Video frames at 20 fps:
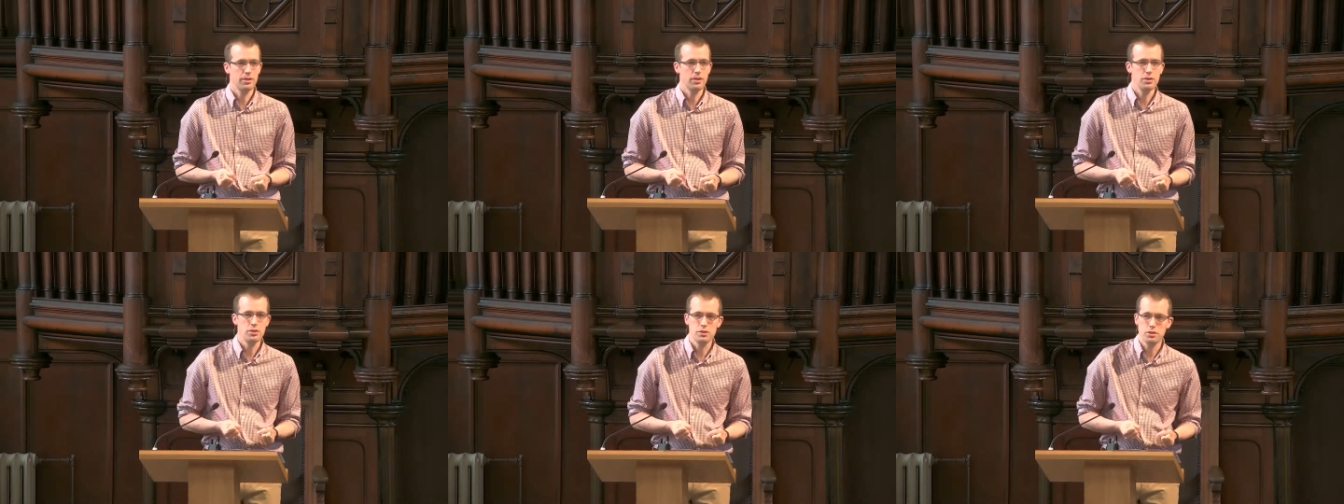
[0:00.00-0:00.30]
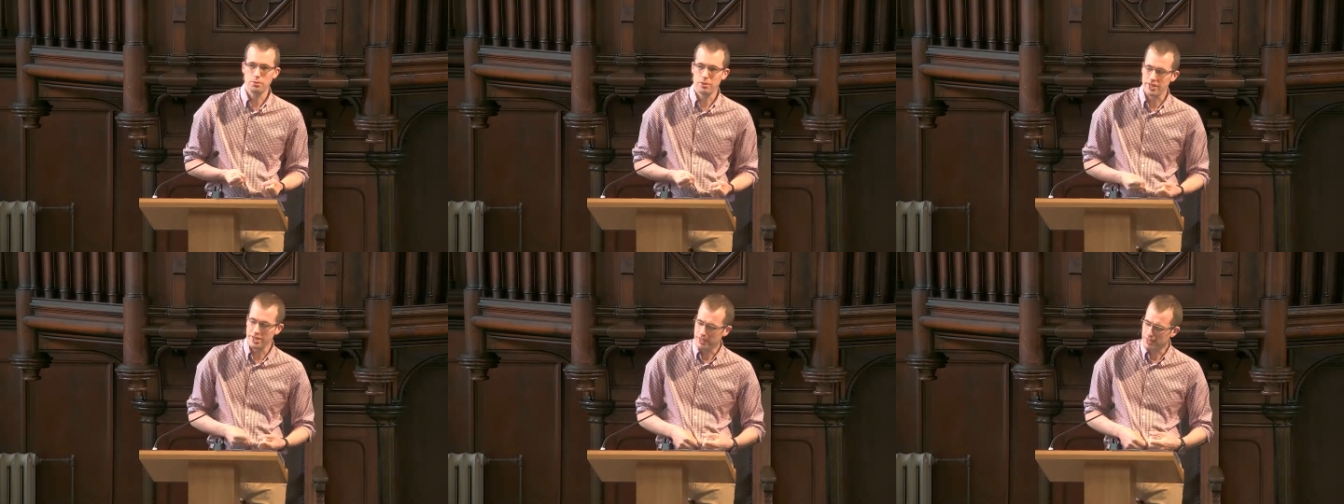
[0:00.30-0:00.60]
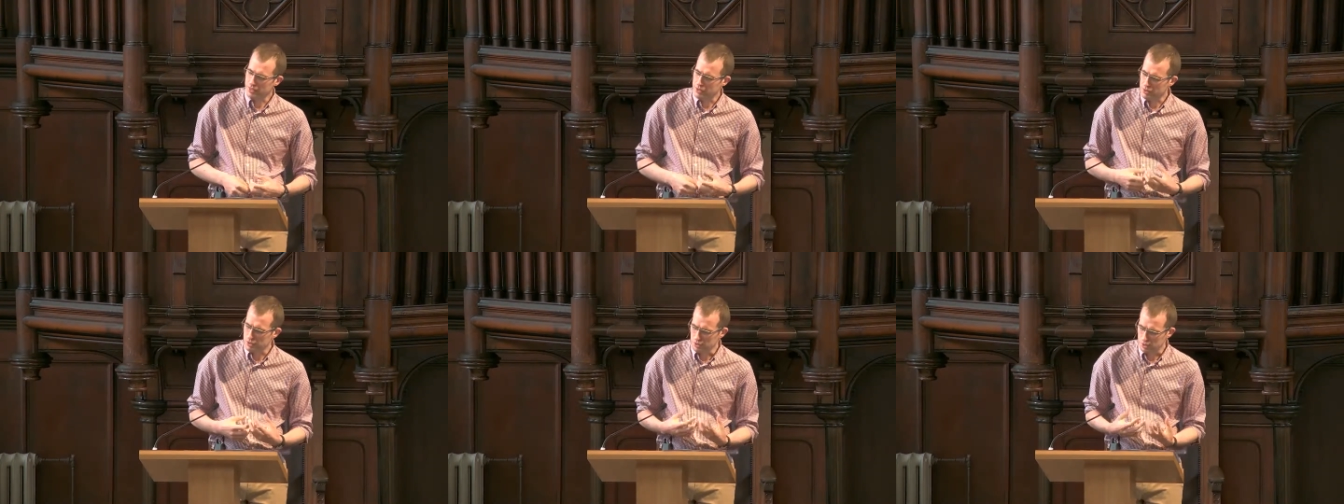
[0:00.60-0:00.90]
So whether
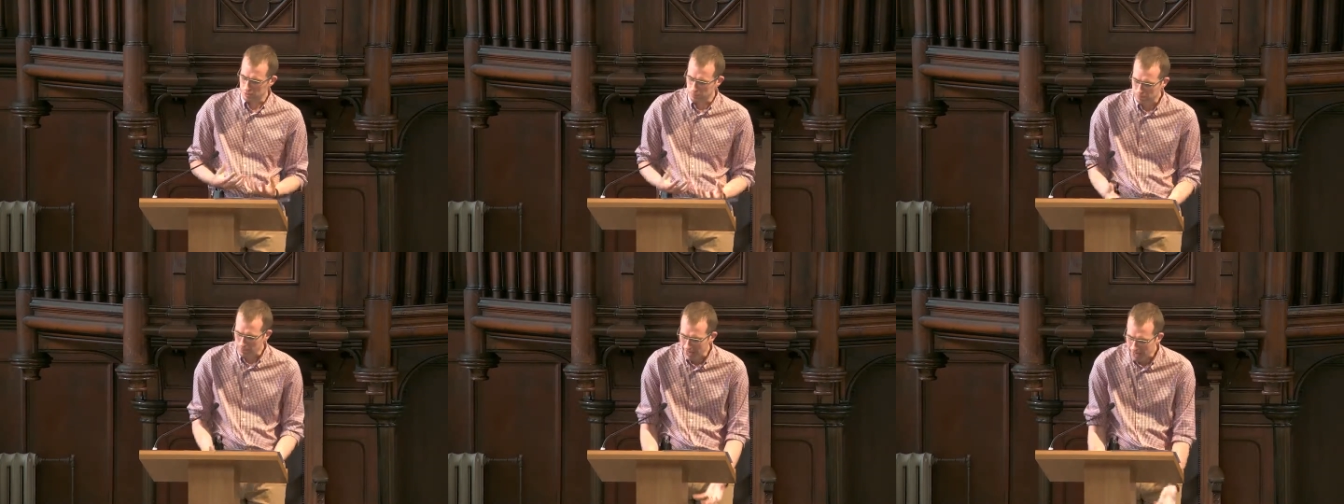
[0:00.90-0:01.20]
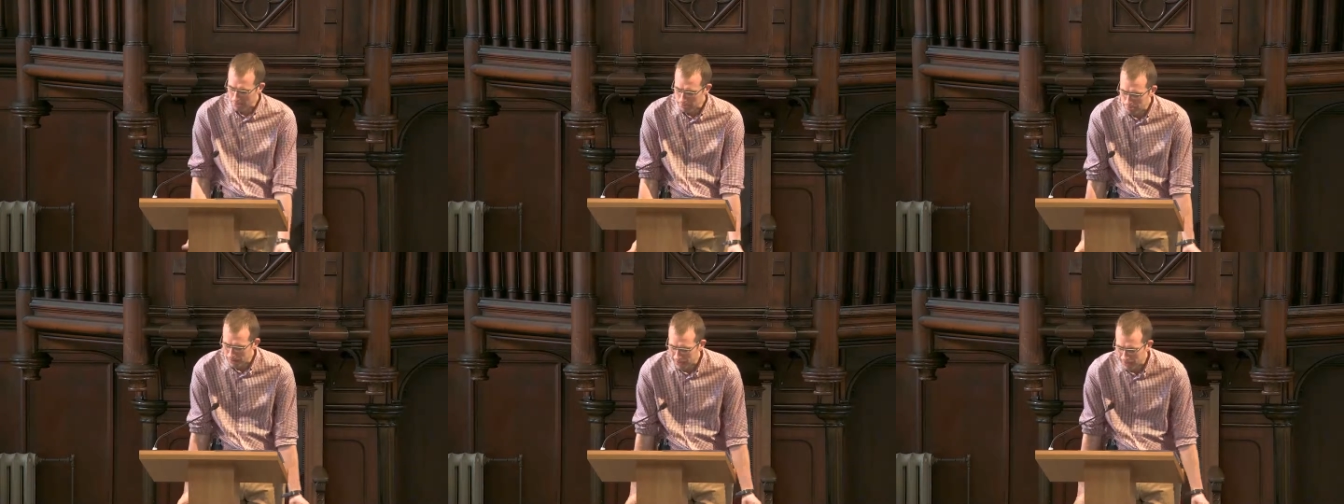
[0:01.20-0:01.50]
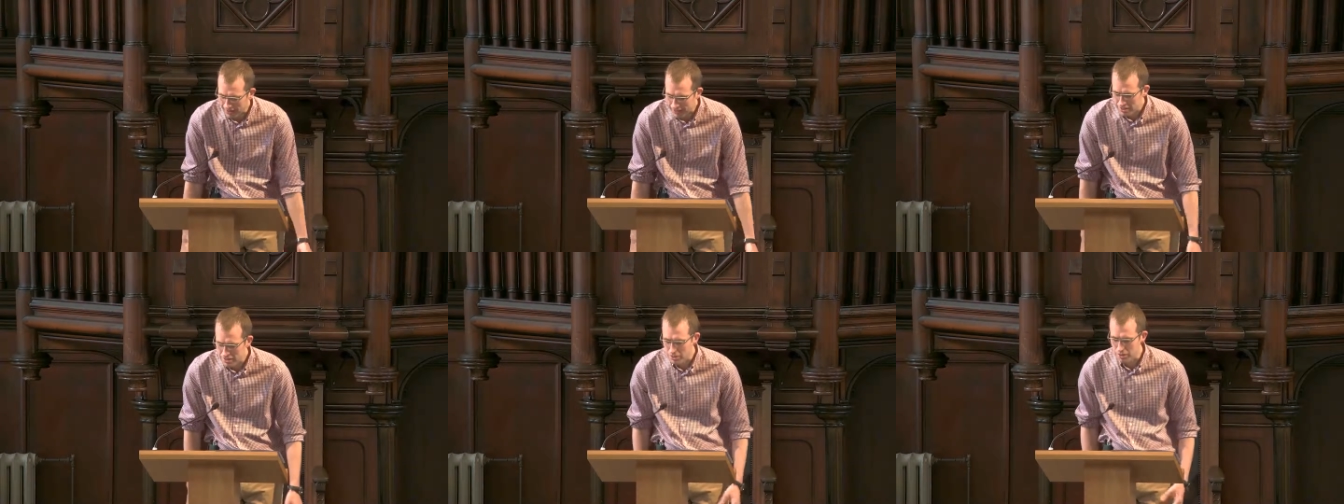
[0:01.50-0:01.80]
it's your bank
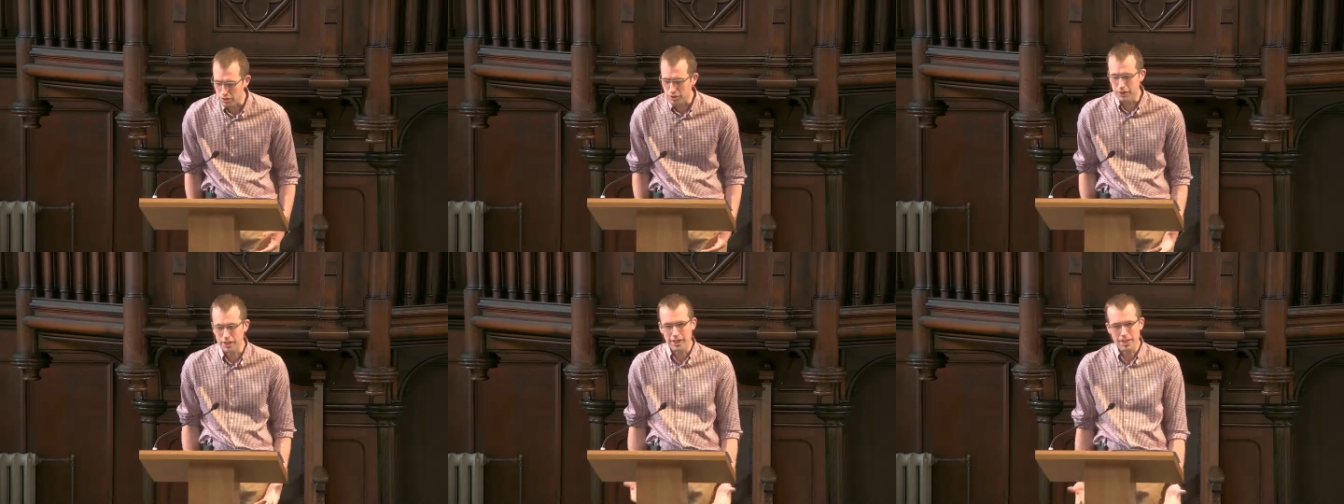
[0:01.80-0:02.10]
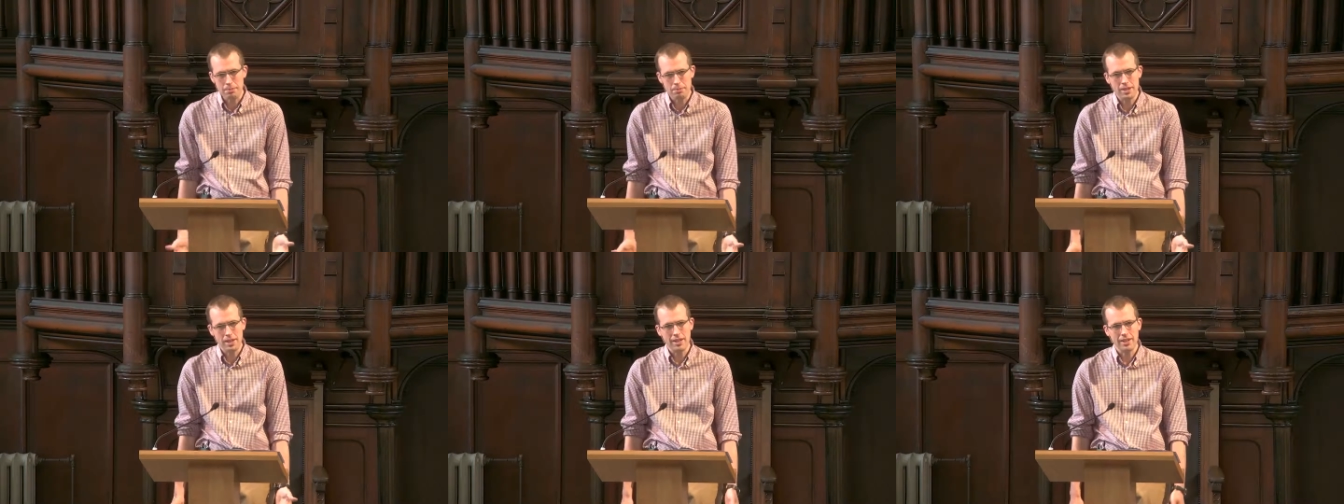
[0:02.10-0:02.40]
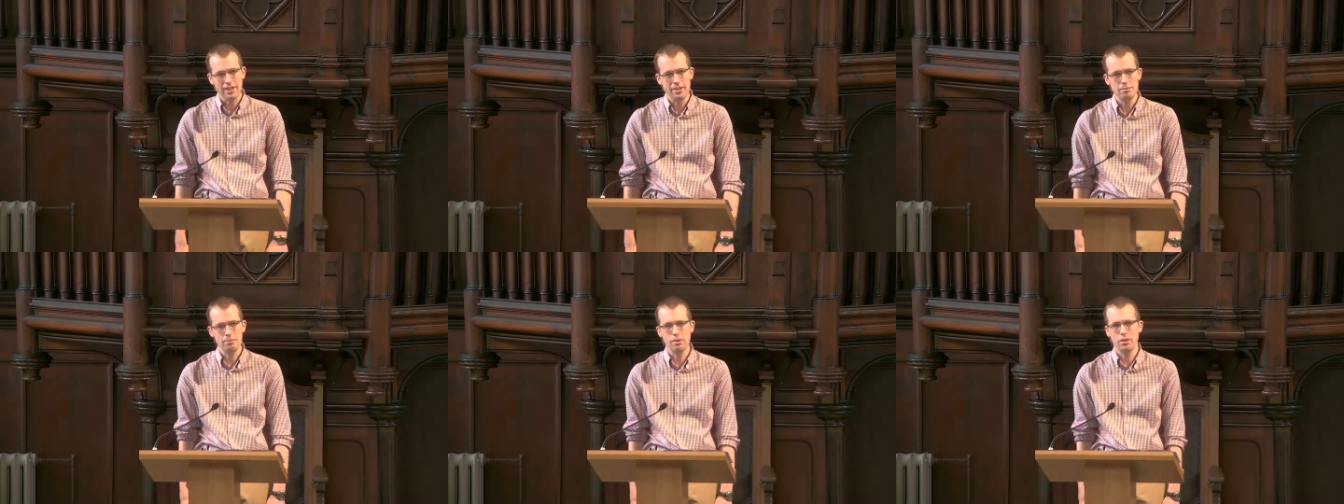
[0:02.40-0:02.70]
balance, your email
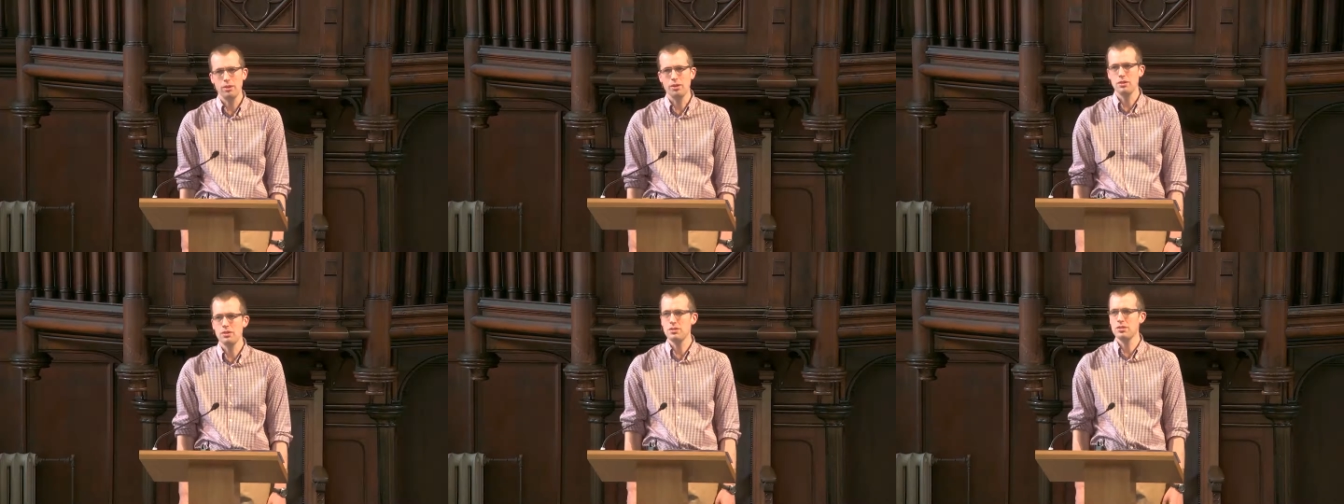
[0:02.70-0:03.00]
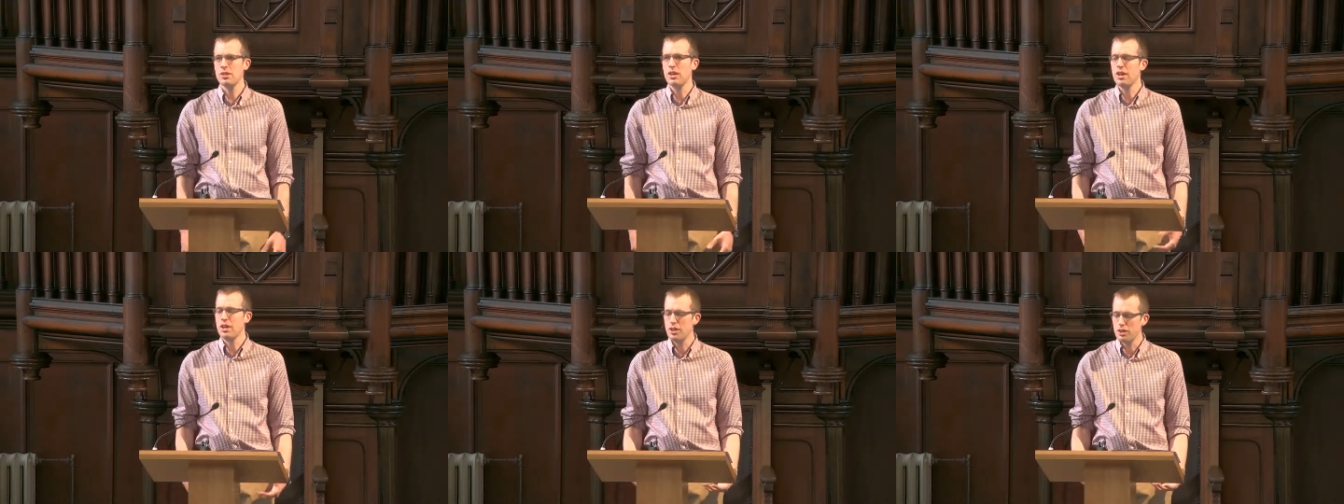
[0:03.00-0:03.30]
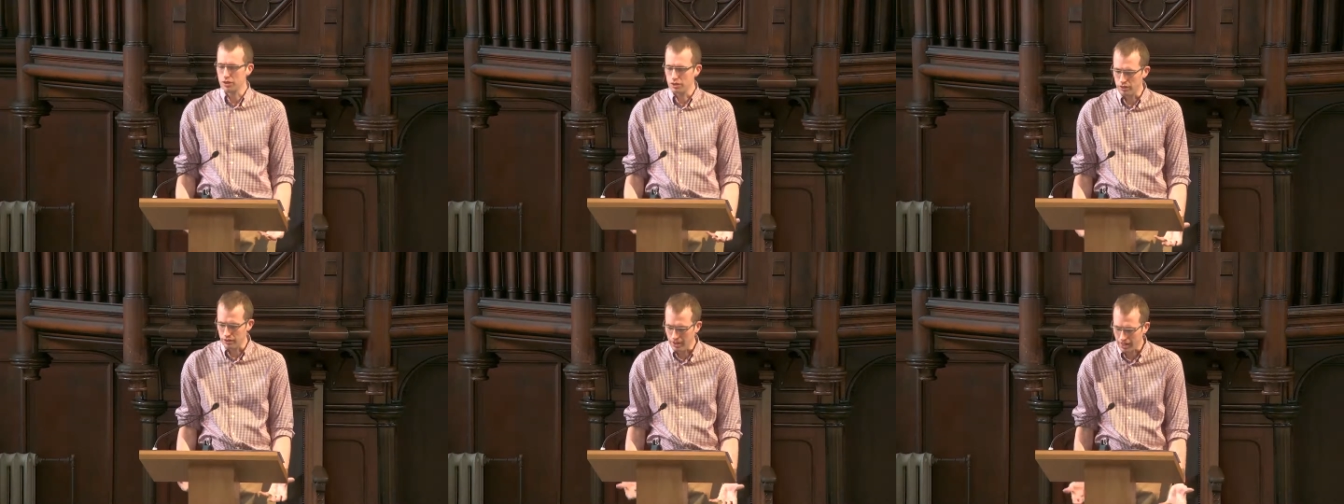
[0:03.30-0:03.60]
inbox,
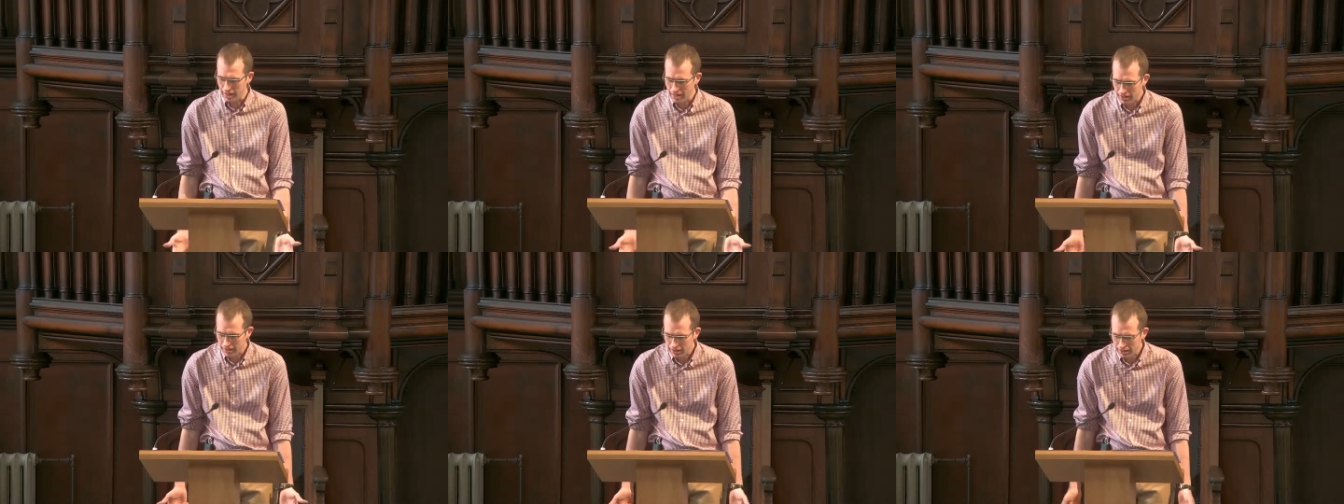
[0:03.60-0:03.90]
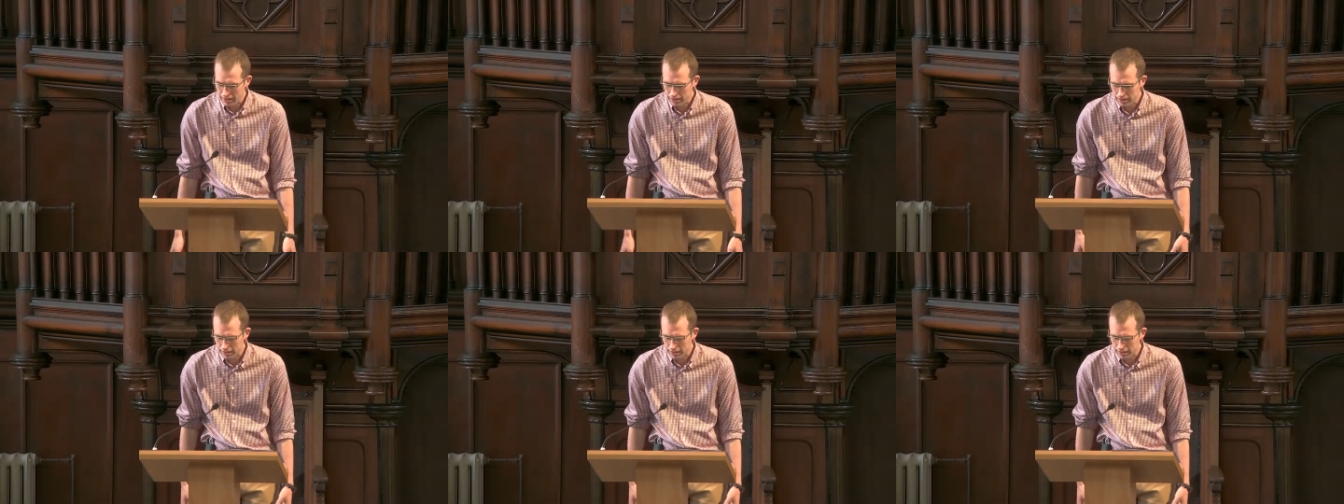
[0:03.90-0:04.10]
your health,